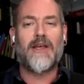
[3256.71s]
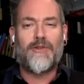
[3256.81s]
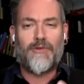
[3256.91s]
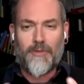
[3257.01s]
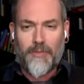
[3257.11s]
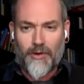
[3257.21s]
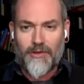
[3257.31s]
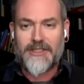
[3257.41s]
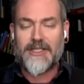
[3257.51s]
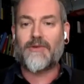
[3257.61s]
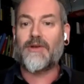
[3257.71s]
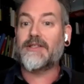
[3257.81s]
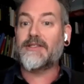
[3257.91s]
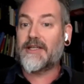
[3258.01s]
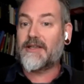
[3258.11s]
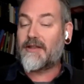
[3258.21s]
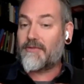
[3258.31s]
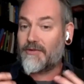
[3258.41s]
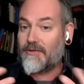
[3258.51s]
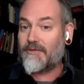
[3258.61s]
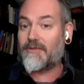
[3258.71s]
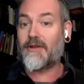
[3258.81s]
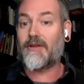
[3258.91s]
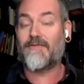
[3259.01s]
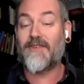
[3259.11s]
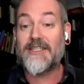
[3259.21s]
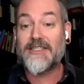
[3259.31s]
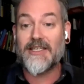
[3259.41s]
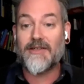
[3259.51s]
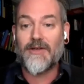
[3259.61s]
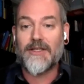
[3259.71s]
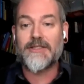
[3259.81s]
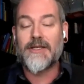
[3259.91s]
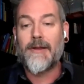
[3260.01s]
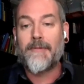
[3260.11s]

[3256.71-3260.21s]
through the Pearl sequence and through the Venus sequence.